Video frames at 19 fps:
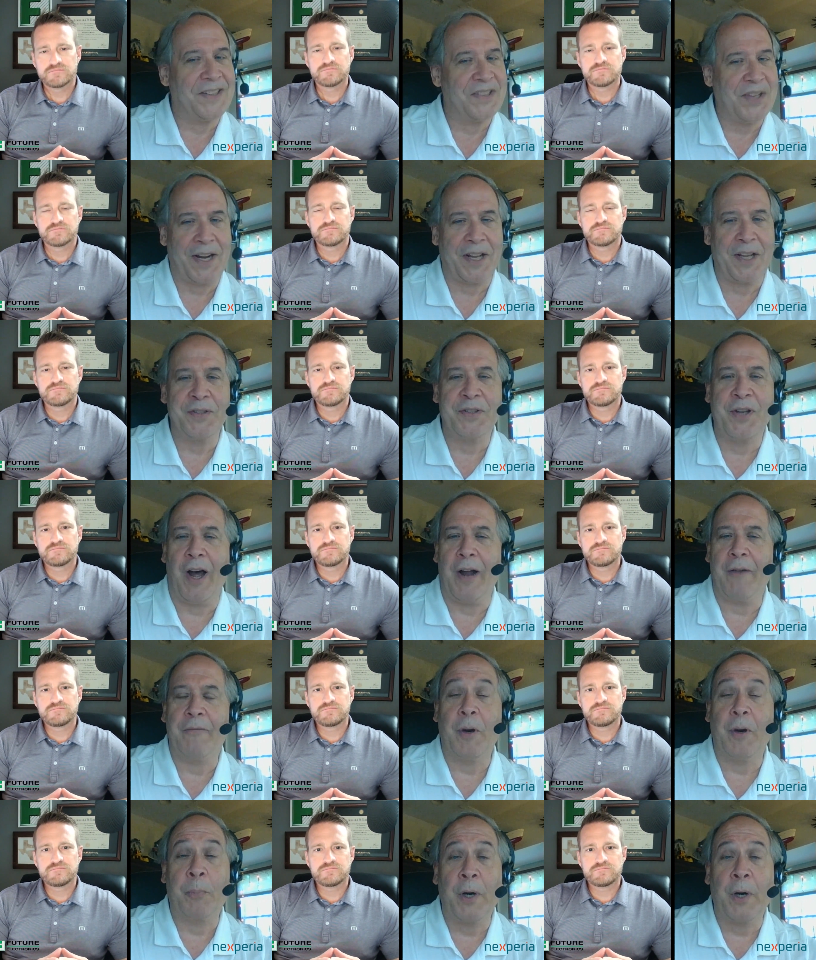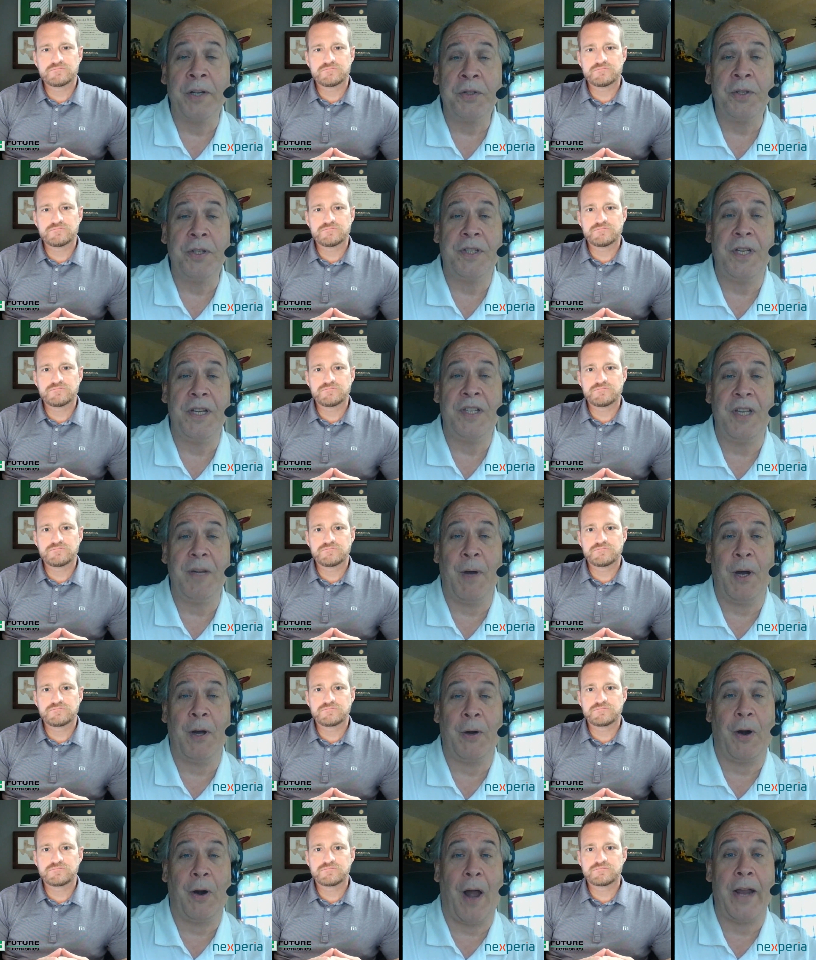Speaker 1: Exactly, it's gone. For a brushless
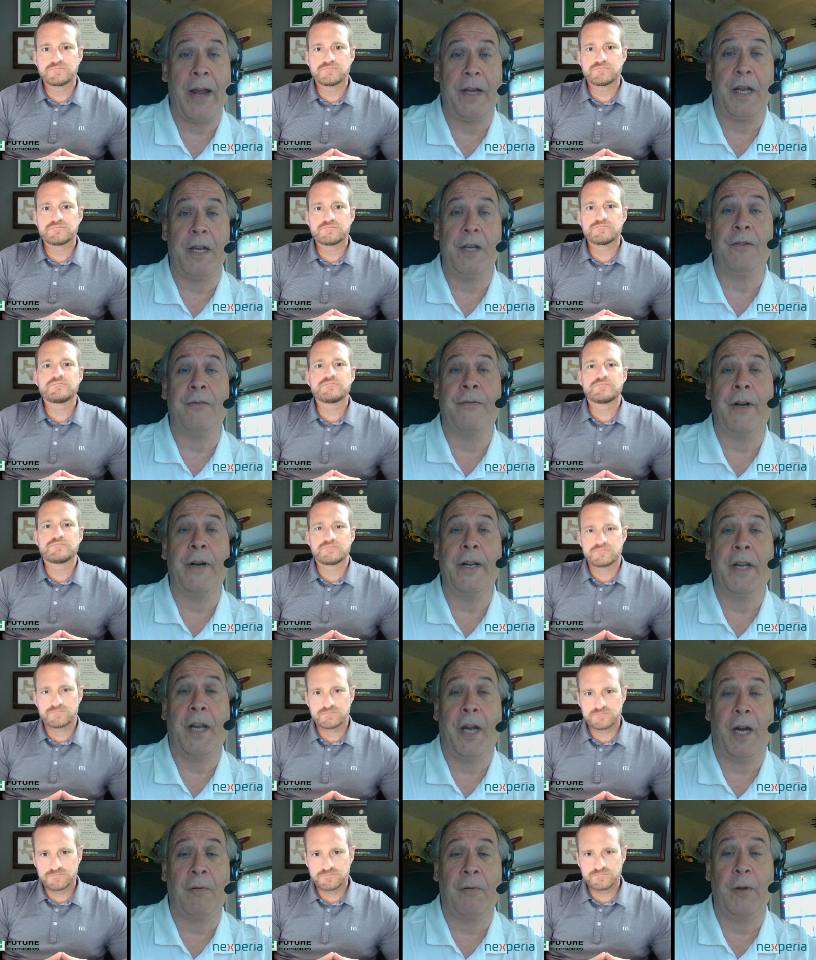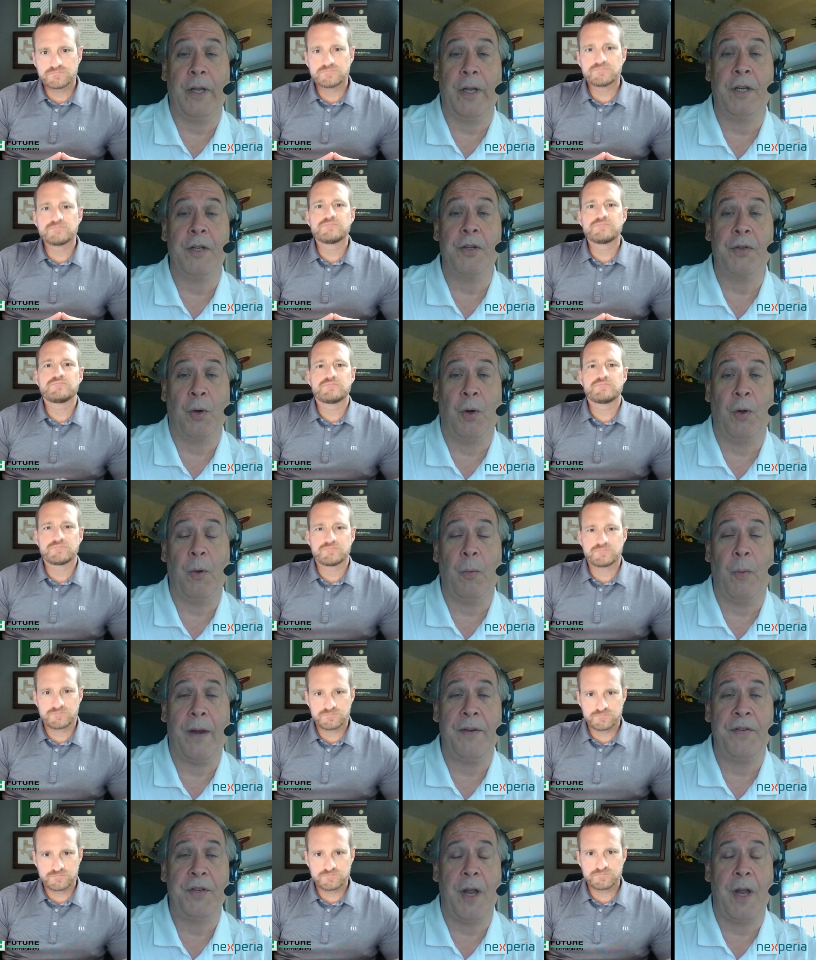DC motor, I need to very carefully
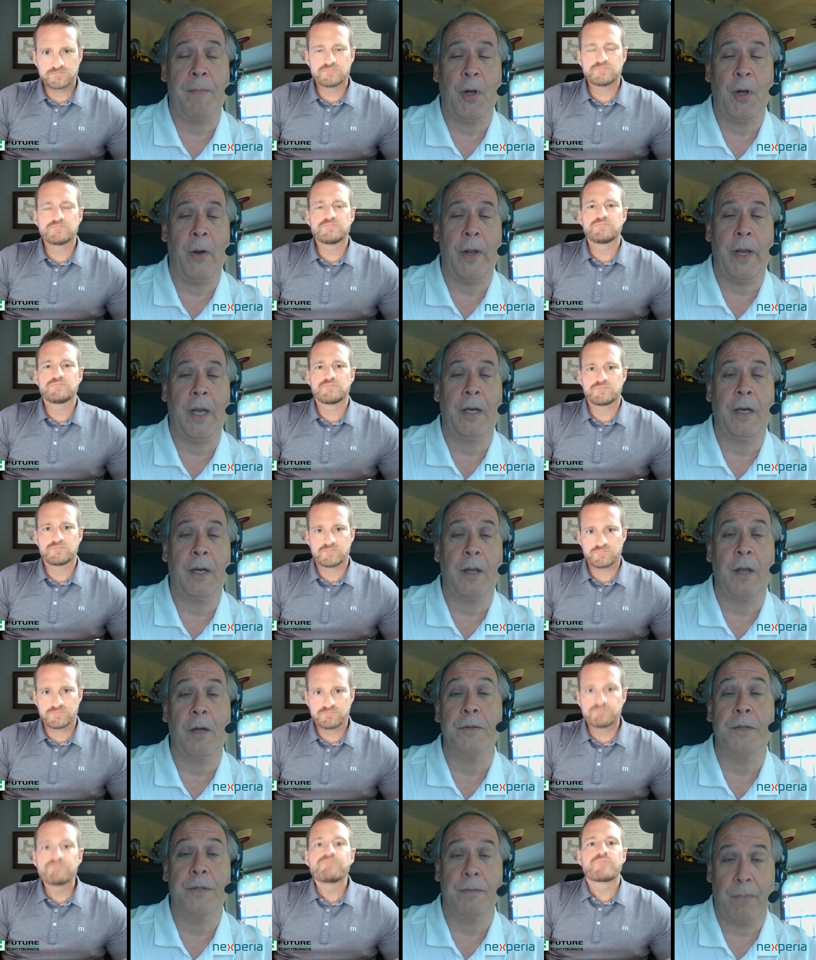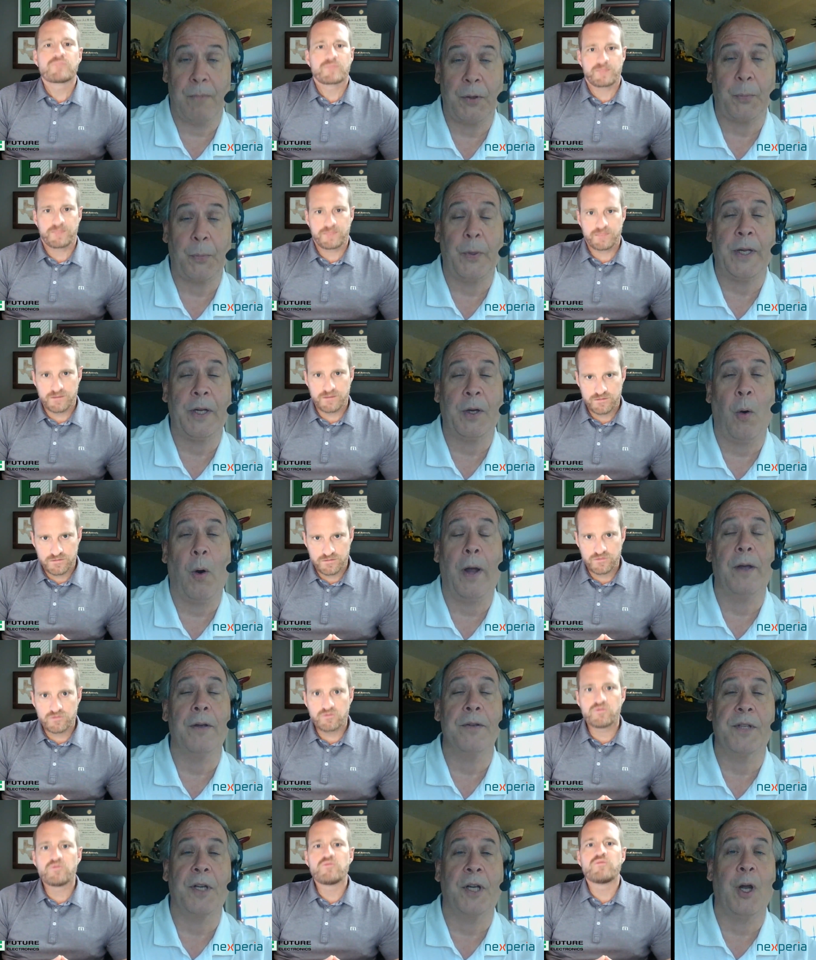control the wave shape going into those three
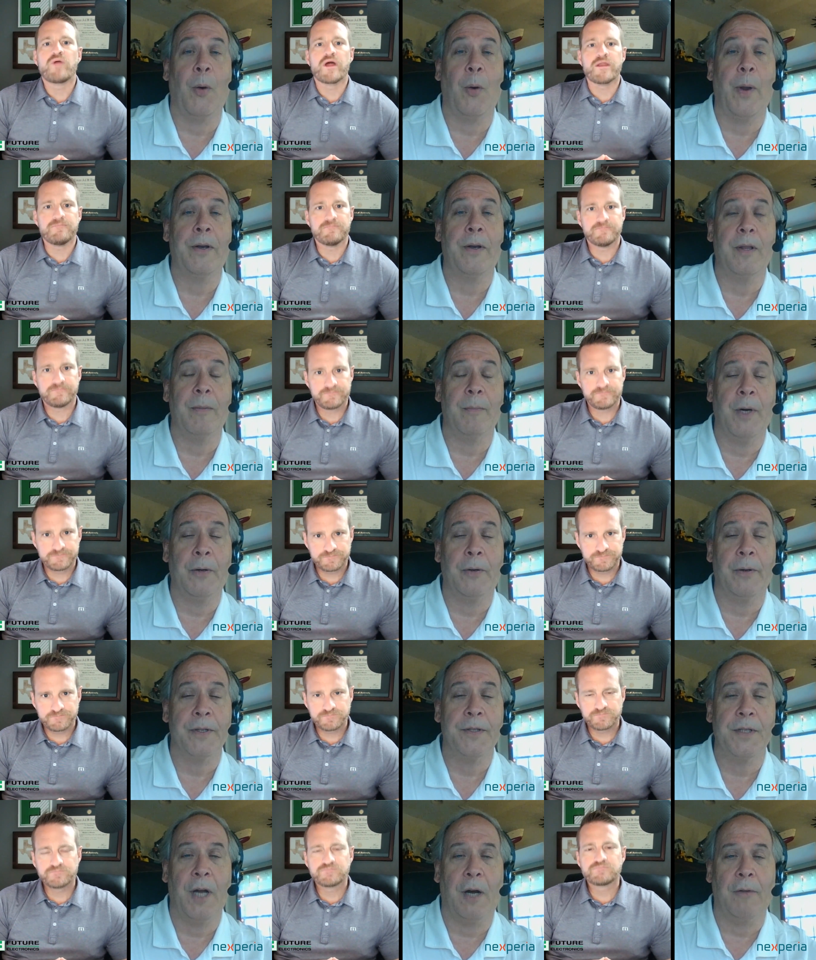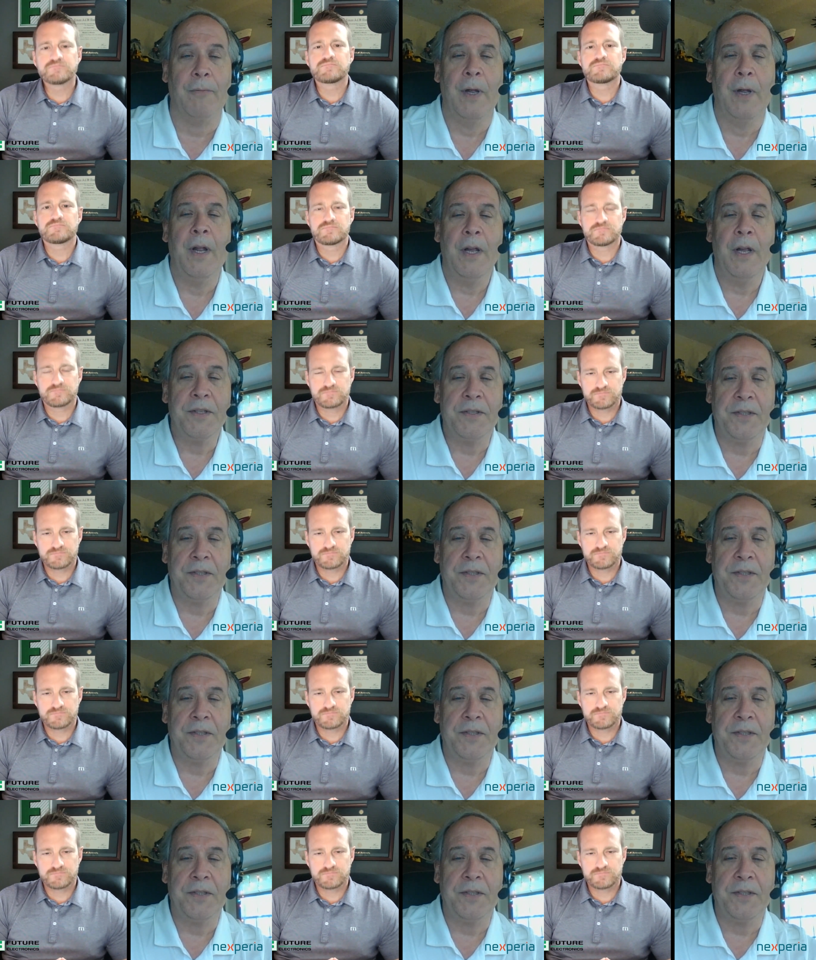coils that right. go into the motor itself.